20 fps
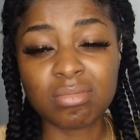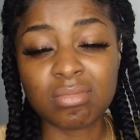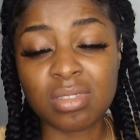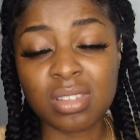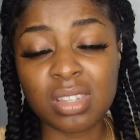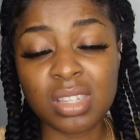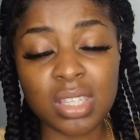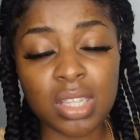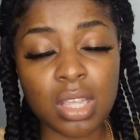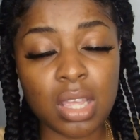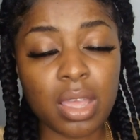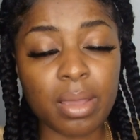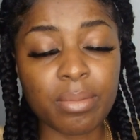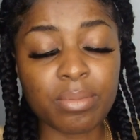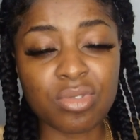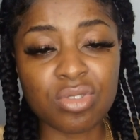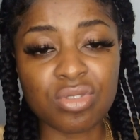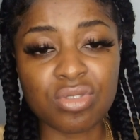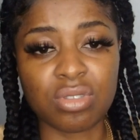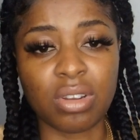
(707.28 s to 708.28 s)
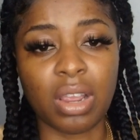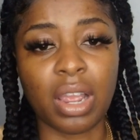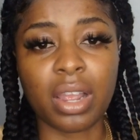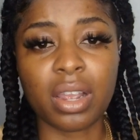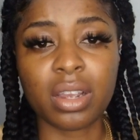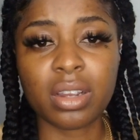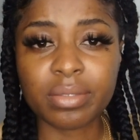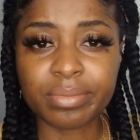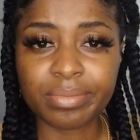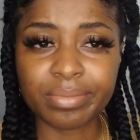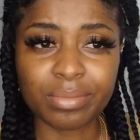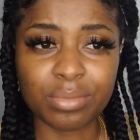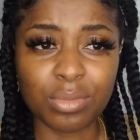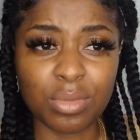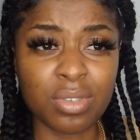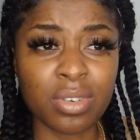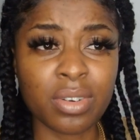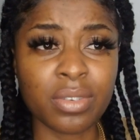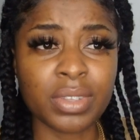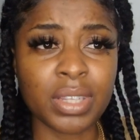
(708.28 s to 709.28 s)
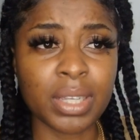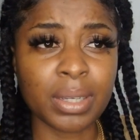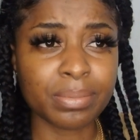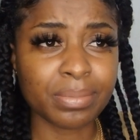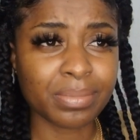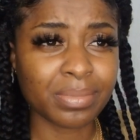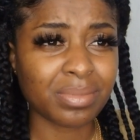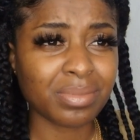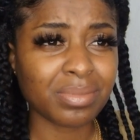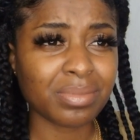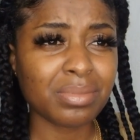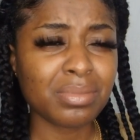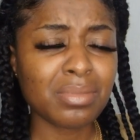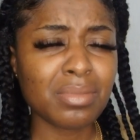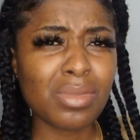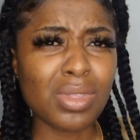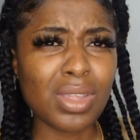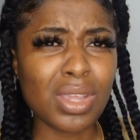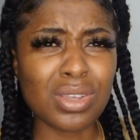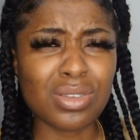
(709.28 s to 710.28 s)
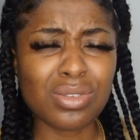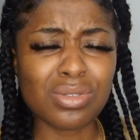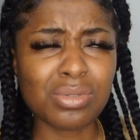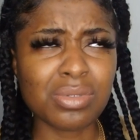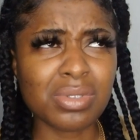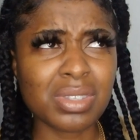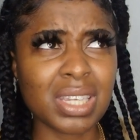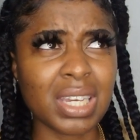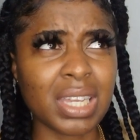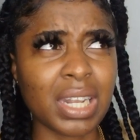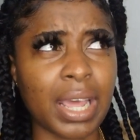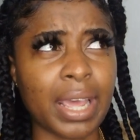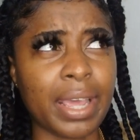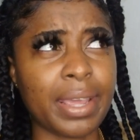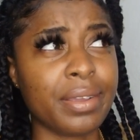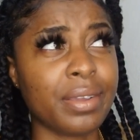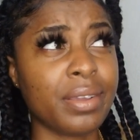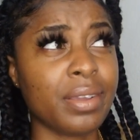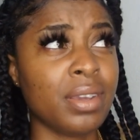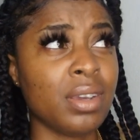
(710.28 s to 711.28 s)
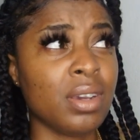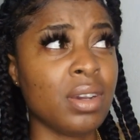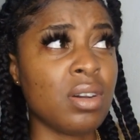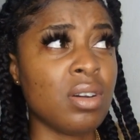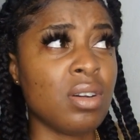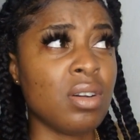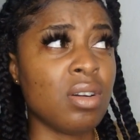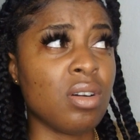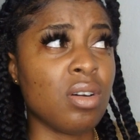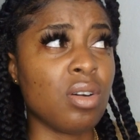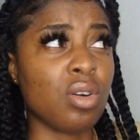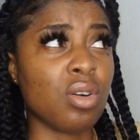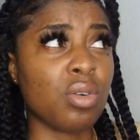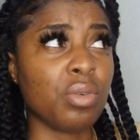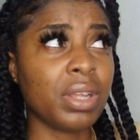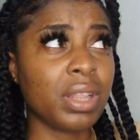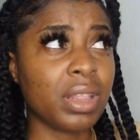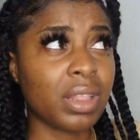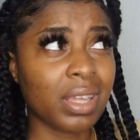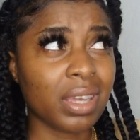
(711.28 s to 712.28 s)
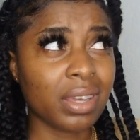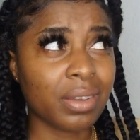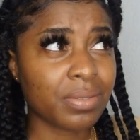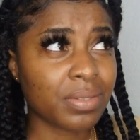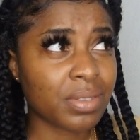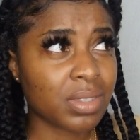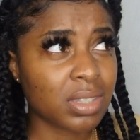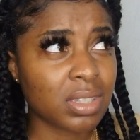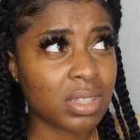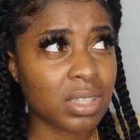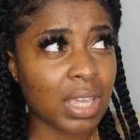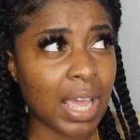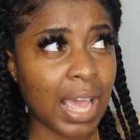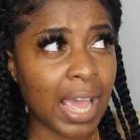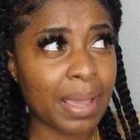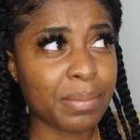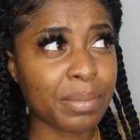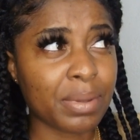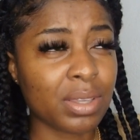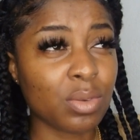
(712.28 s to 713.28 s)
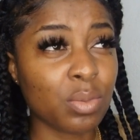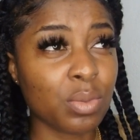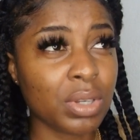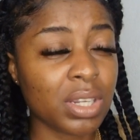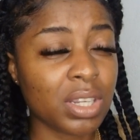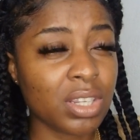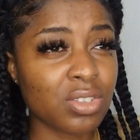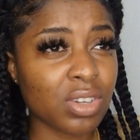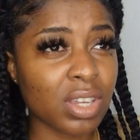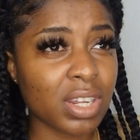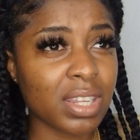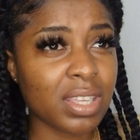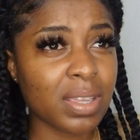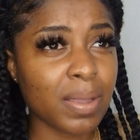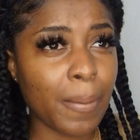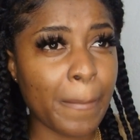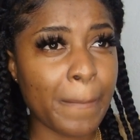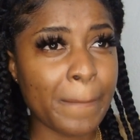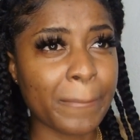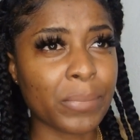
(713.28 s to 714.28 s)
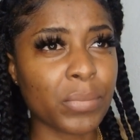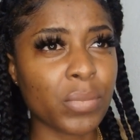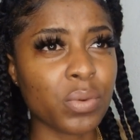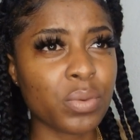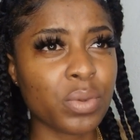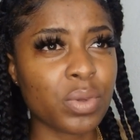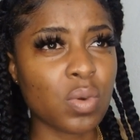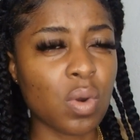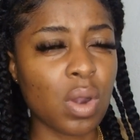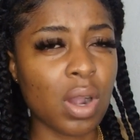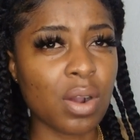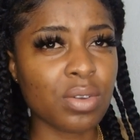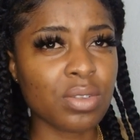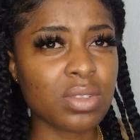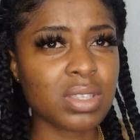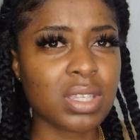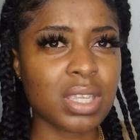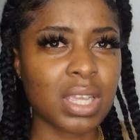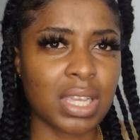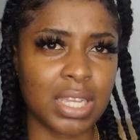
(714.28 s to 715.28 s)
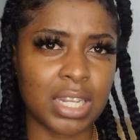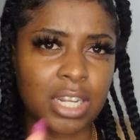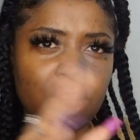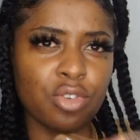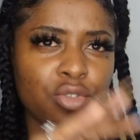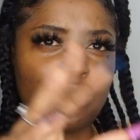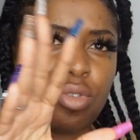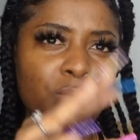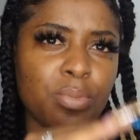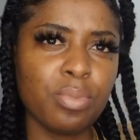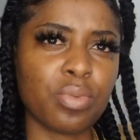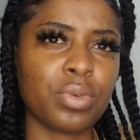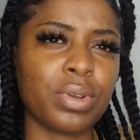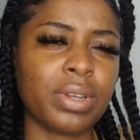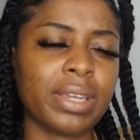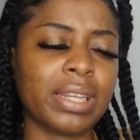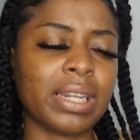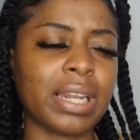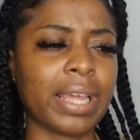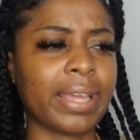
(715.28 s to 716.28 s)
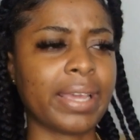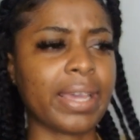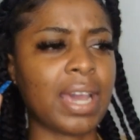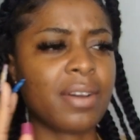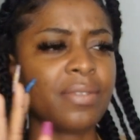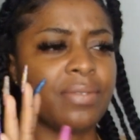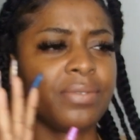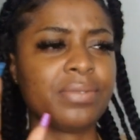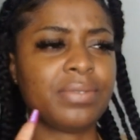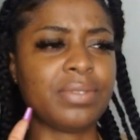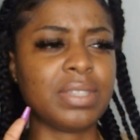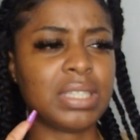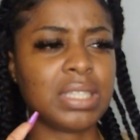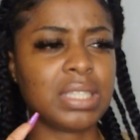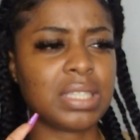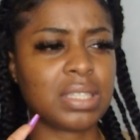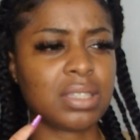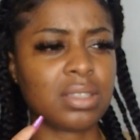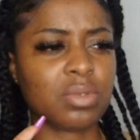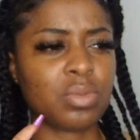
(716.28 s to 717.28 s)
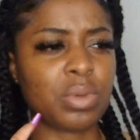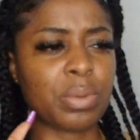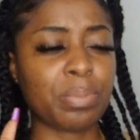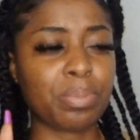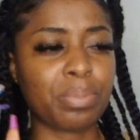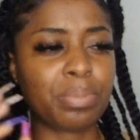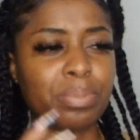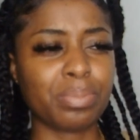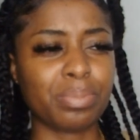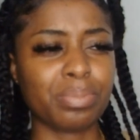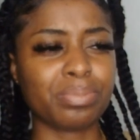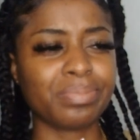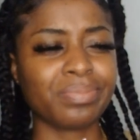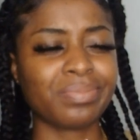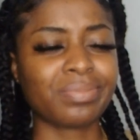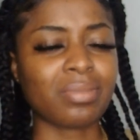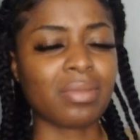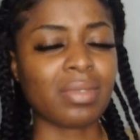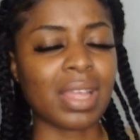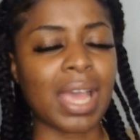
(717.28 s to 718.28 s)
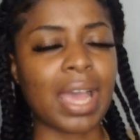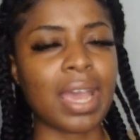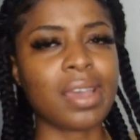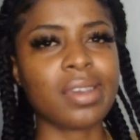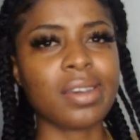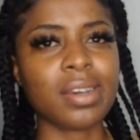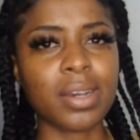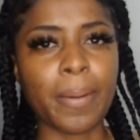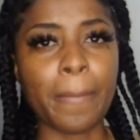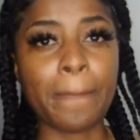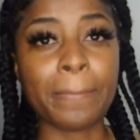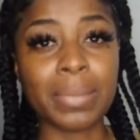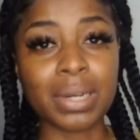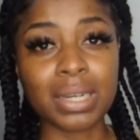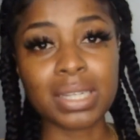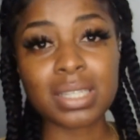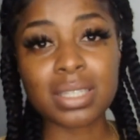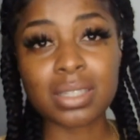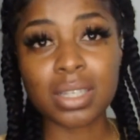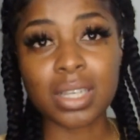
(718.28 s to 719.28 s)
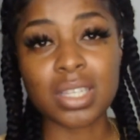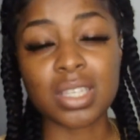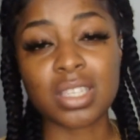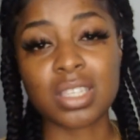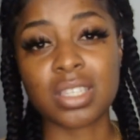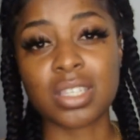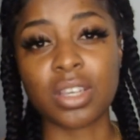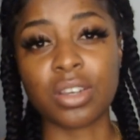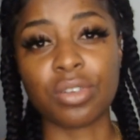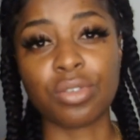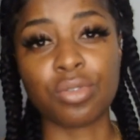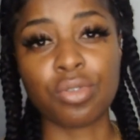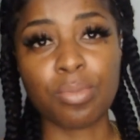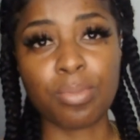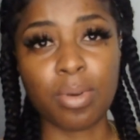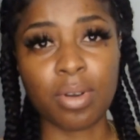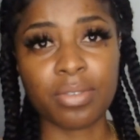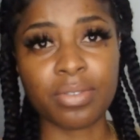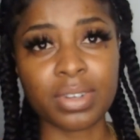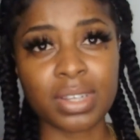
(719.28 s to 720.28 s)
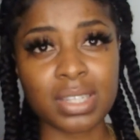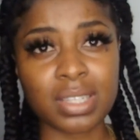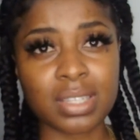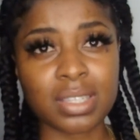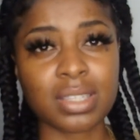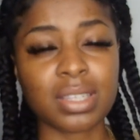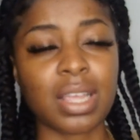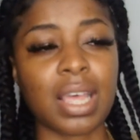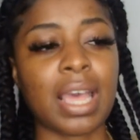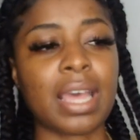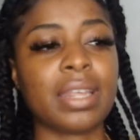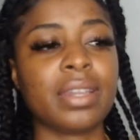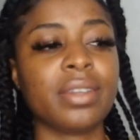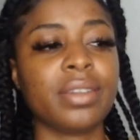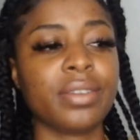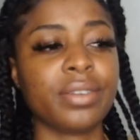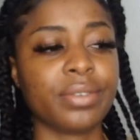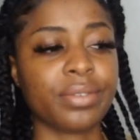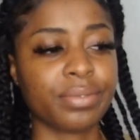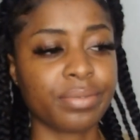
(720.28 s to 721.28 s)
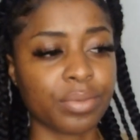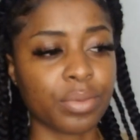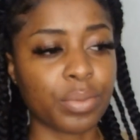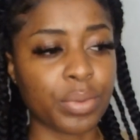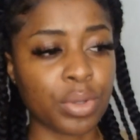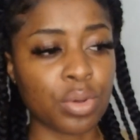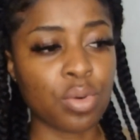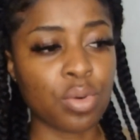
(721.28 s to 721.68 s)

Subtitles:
since they came to track, both of them, Susie and I, we left. I mean, we literally, when we go out in a group, we like have this, we hire a bus because it's a group of us, and we